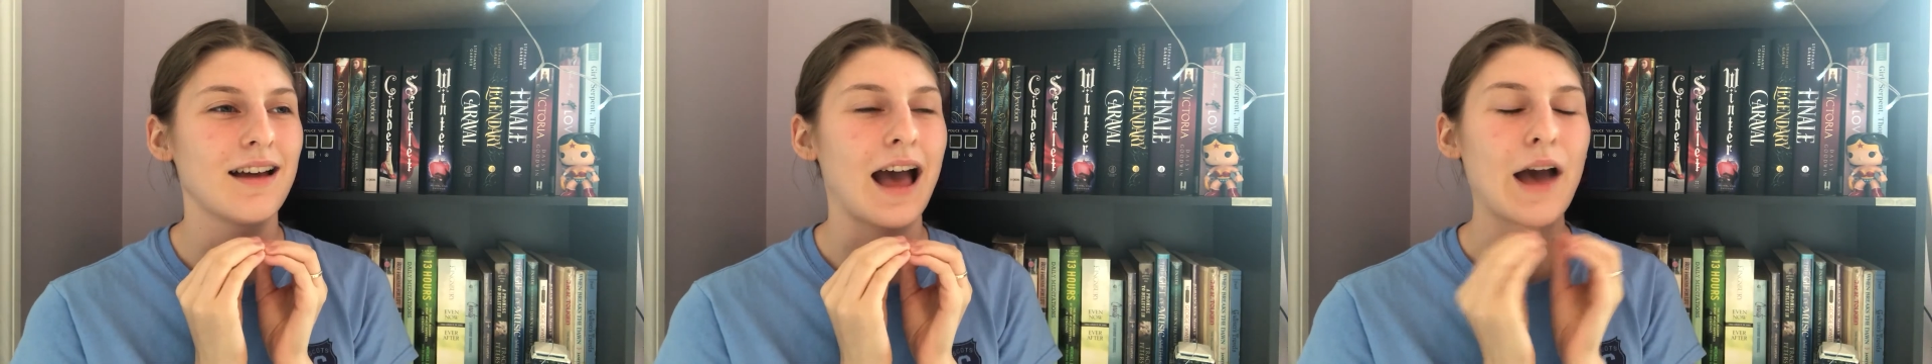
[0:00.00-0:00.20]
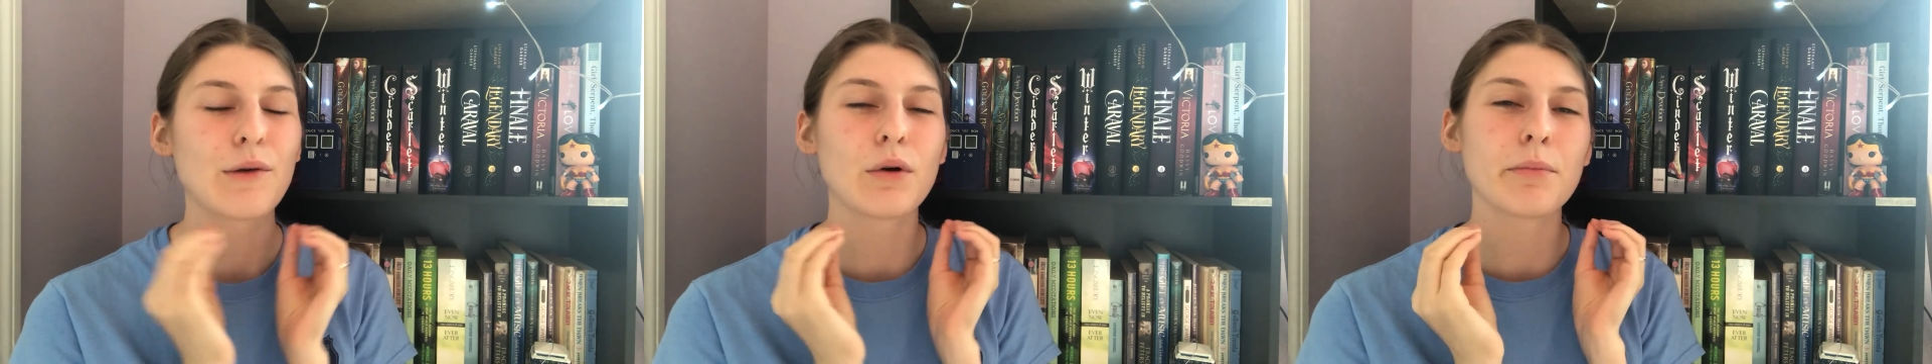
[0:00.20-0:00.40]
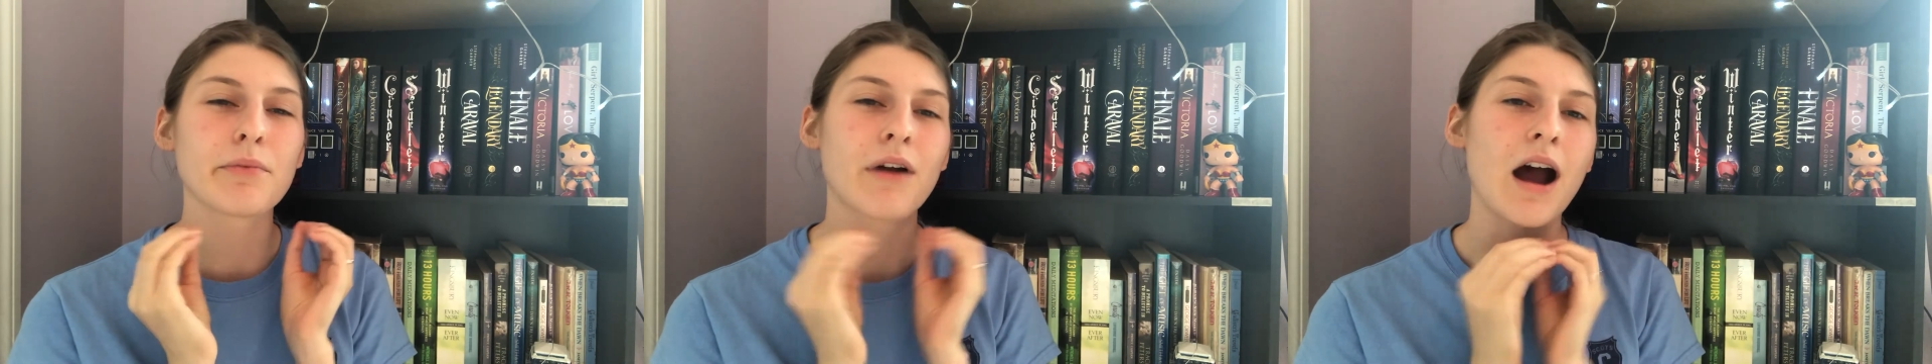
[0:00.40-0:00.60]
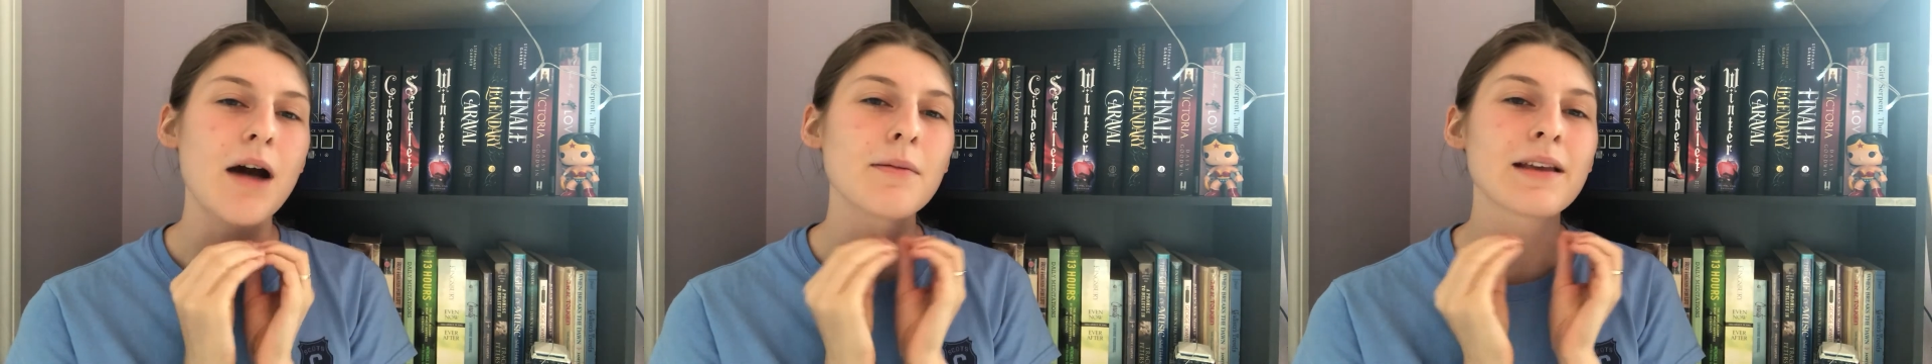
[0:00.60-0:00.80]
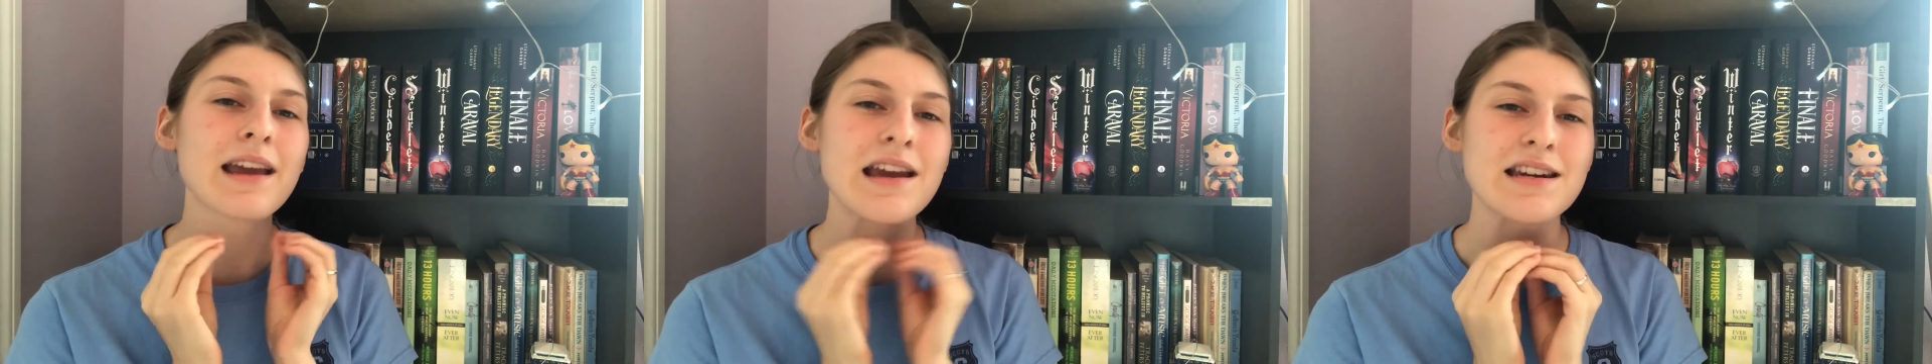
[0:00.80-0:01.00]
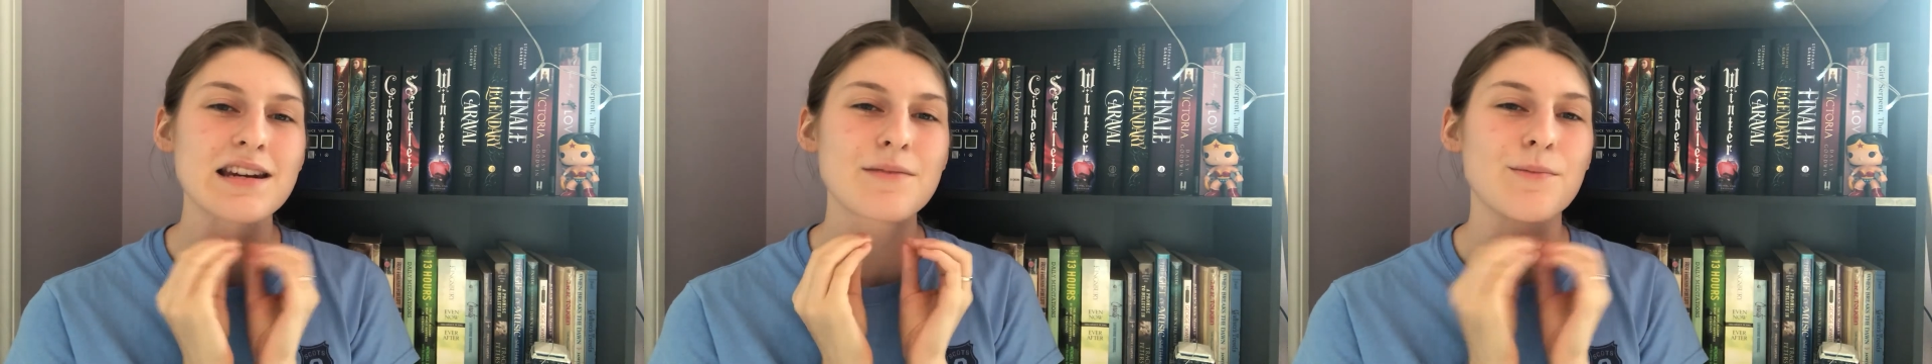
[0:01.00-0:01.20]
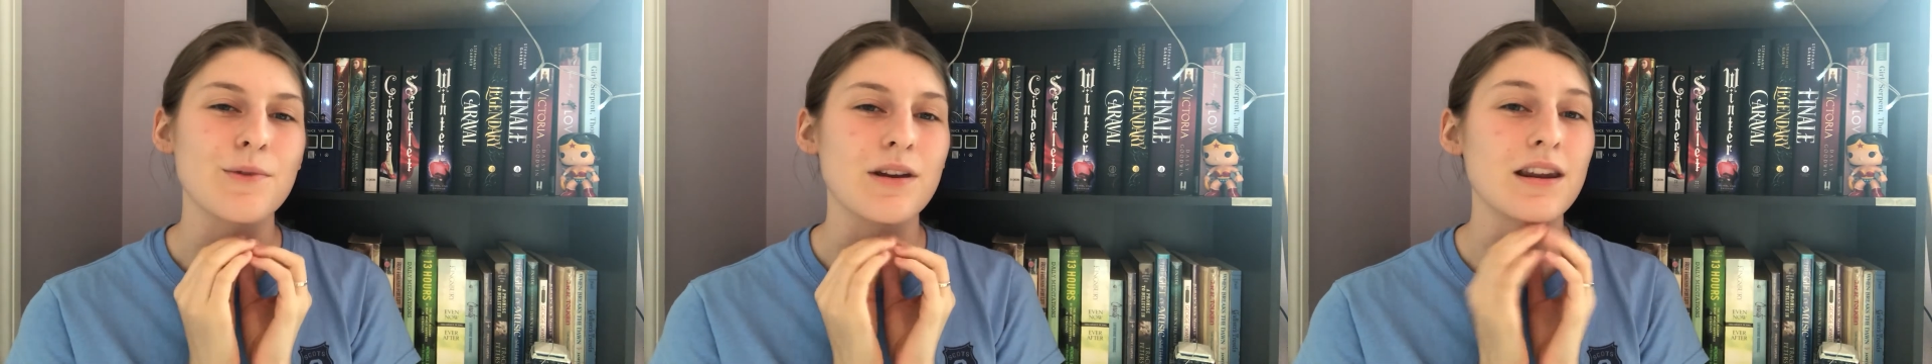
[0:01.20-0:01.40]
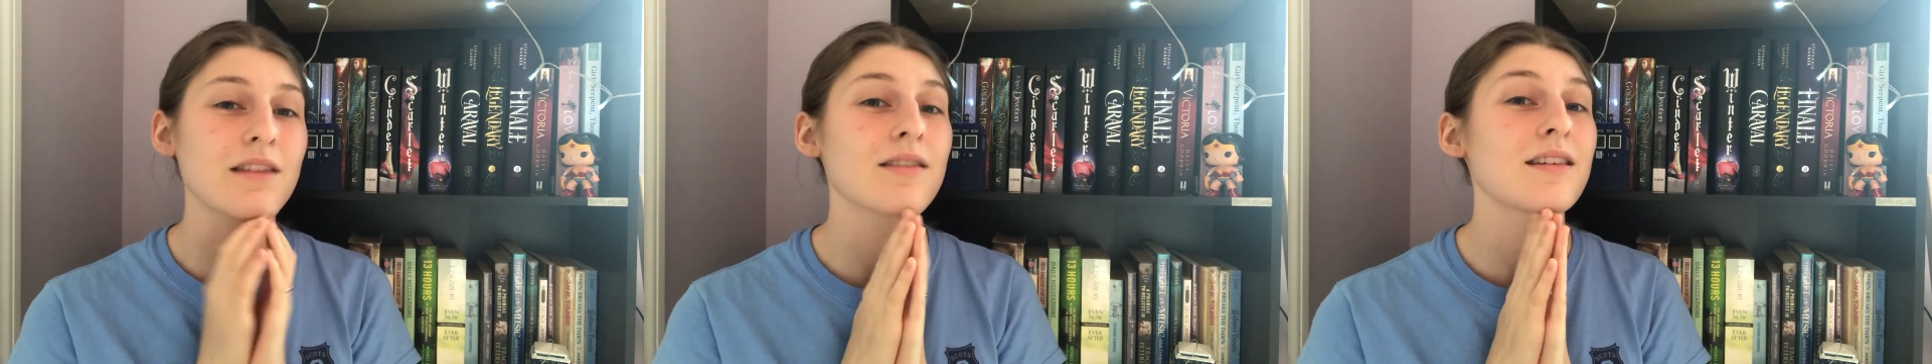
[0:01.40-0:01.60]
I will probably end up
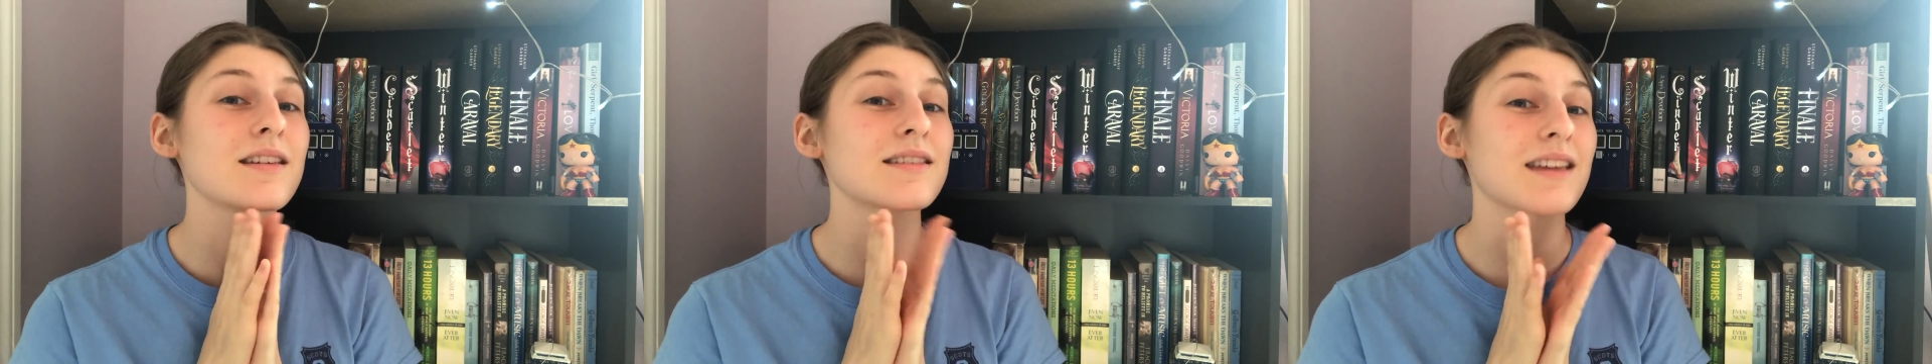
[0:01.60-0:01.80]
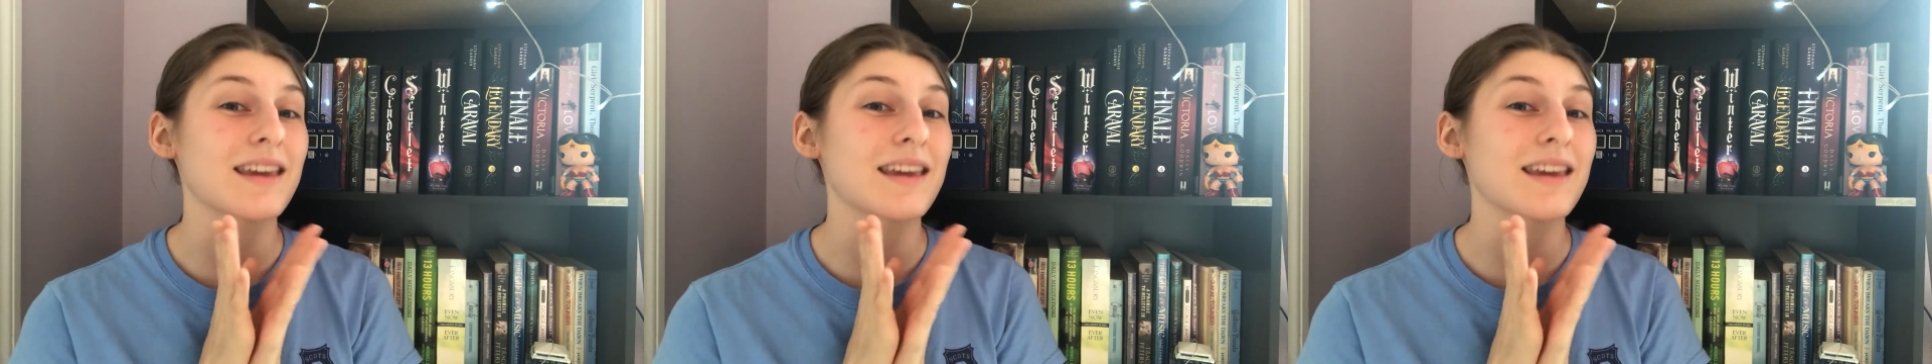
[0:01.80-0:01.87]
reading these